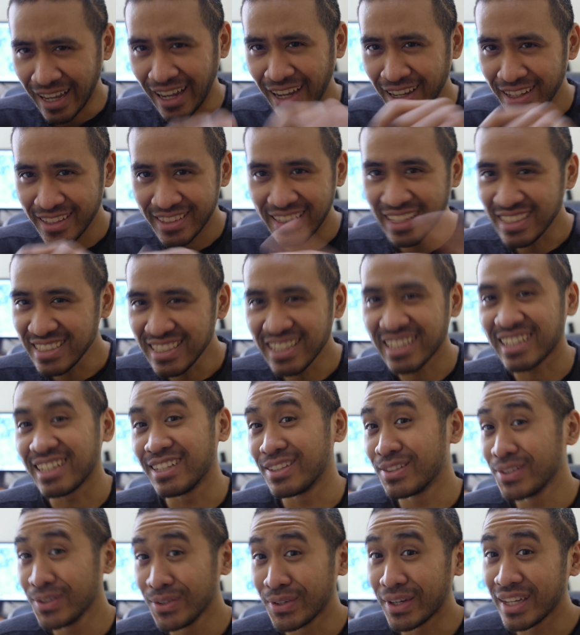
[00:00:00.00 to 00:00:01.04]
That's not
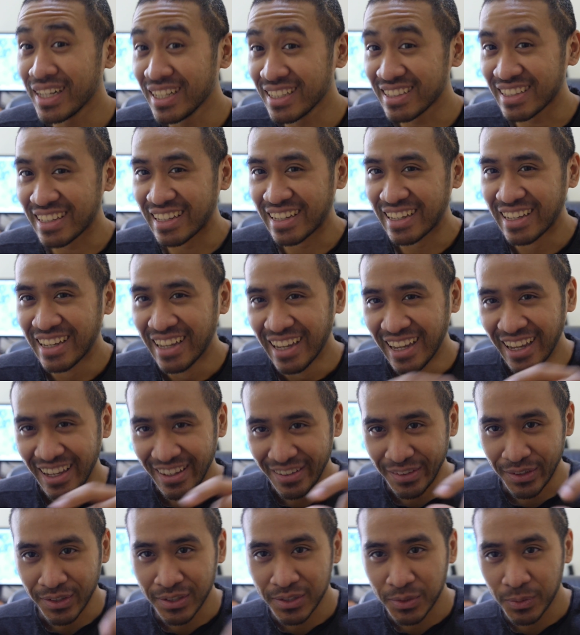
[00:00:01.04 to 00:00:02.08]
gonna do anything.
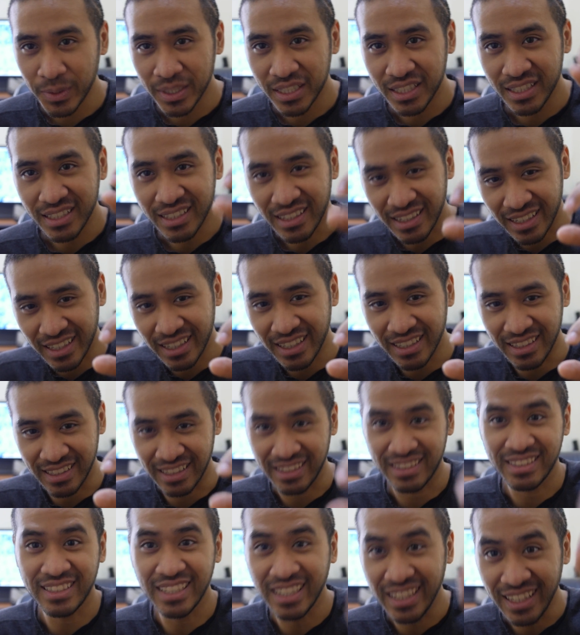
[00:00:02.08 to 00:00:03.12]
You switching
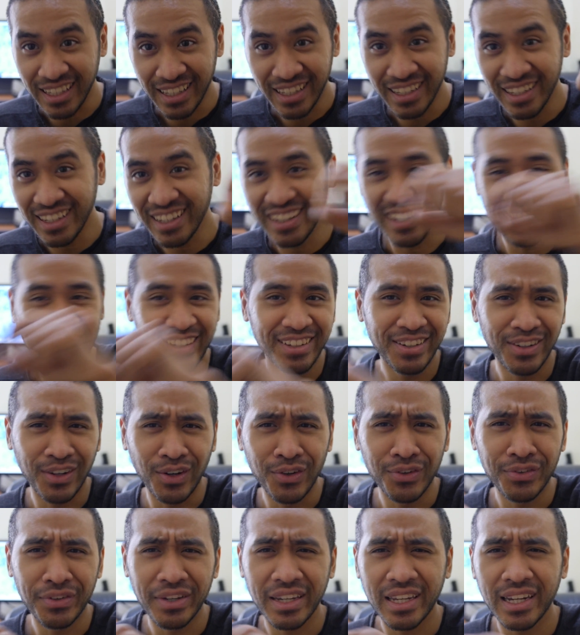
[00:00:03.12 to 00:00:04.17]
the T,
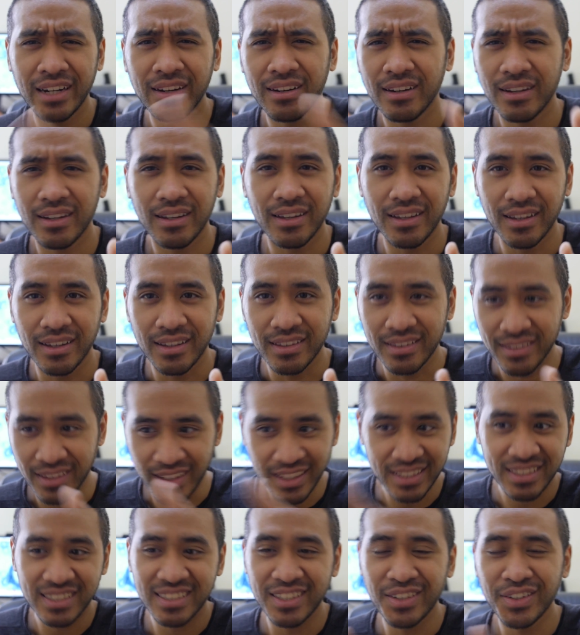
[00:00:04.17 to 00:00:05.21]
over here.
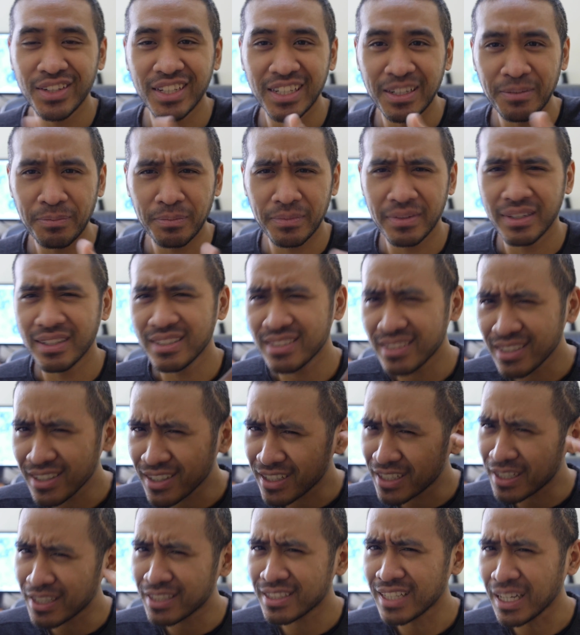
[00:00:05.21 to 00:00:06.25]
It's still
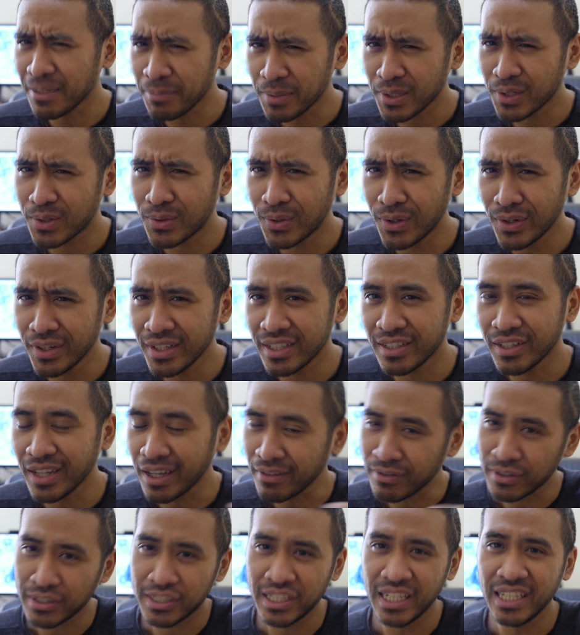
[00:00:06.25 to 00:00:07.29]
gonna type in QWERTY. You
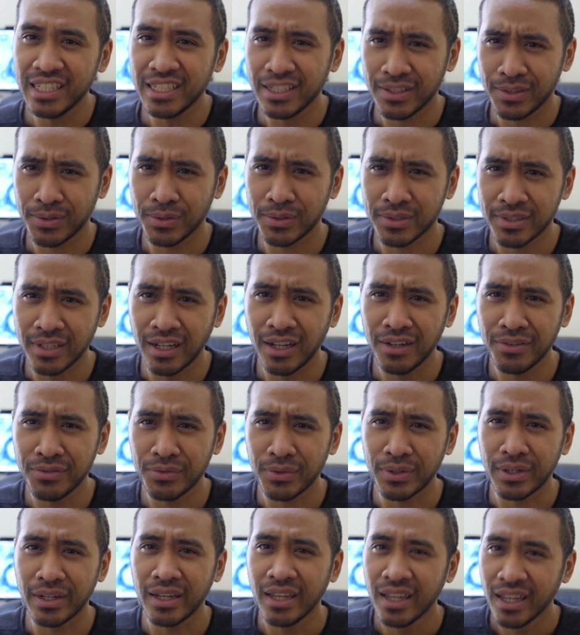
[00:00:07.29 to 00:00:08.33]
have to change it through
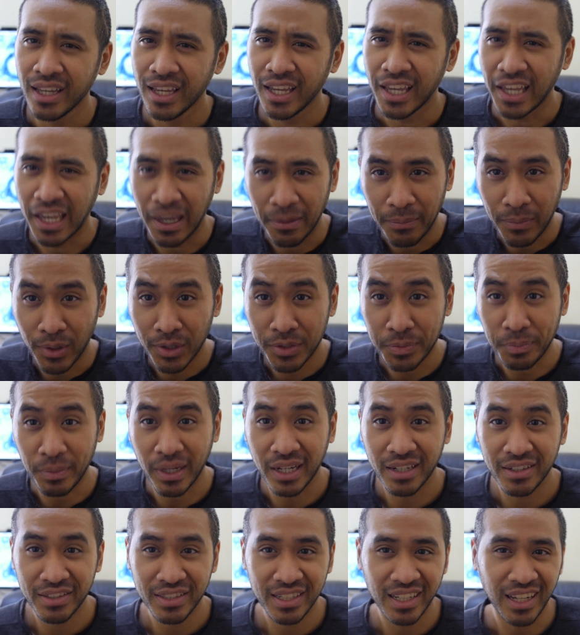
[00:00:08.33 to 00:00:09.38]
software. And most
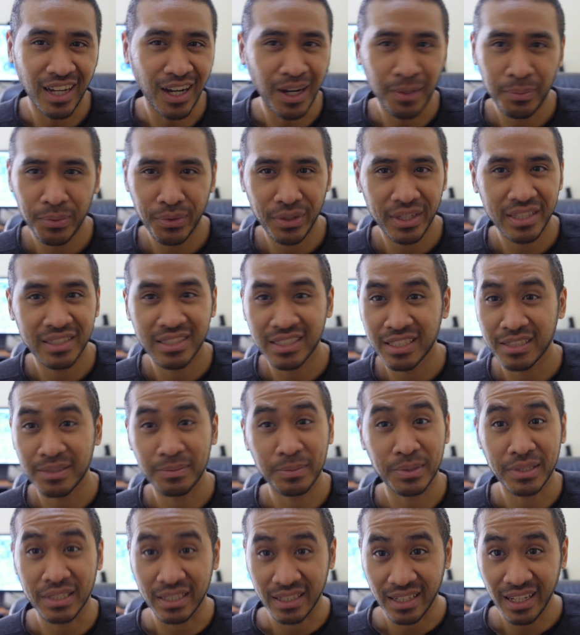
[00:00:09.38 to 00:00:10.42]
modern day operating
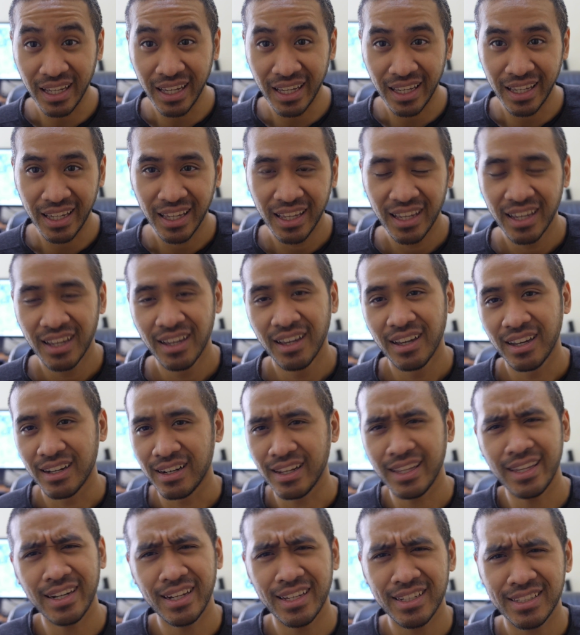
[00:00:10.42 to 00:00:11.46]
systems today,
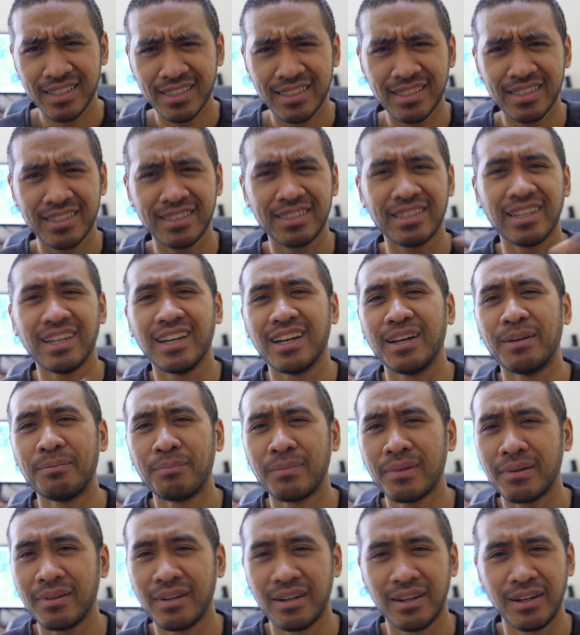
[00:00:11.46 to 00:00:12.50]
Linux,
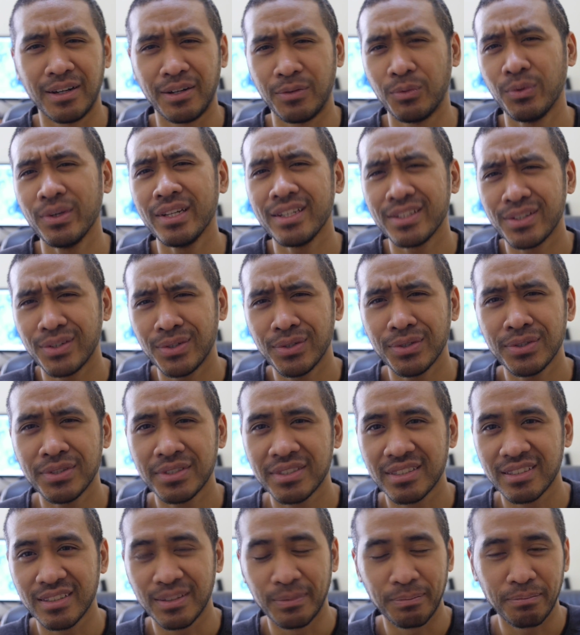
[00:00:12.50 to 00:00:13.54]

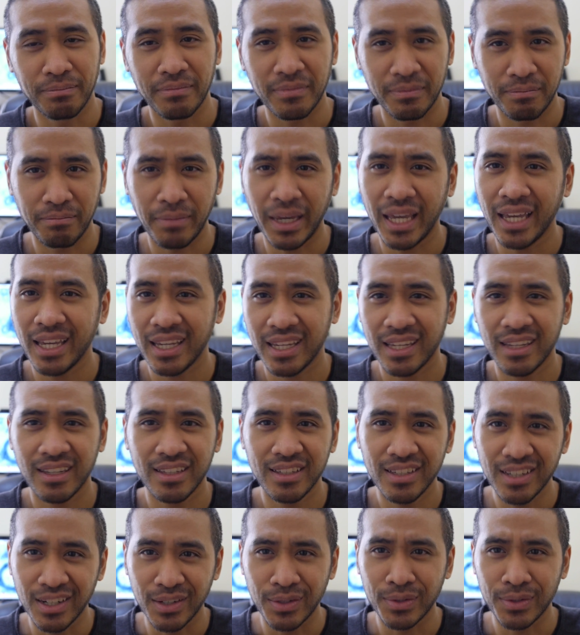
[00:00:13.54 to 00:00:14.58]
Windows, Mac,